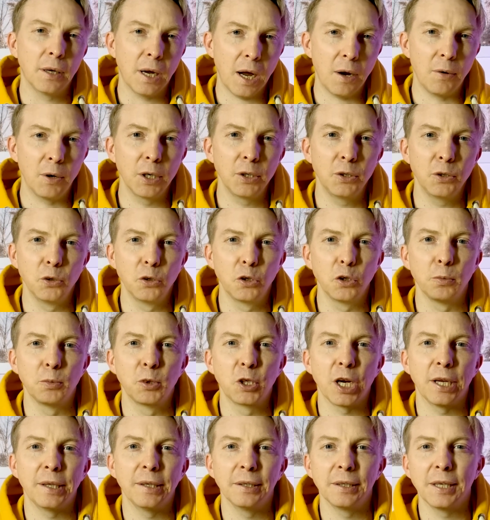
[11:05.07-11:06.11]
our YouTube
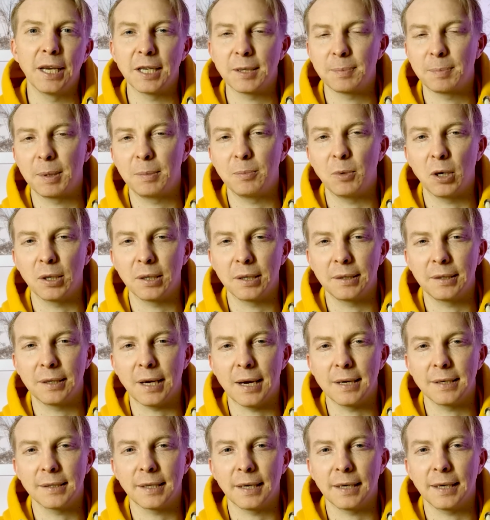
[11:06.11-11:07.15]
channel has been
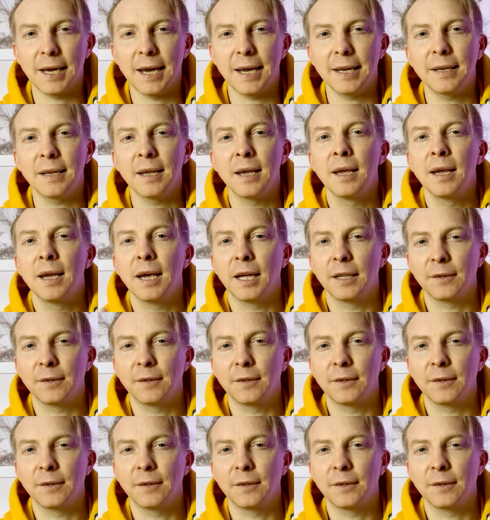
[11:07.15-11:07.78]
monetized again,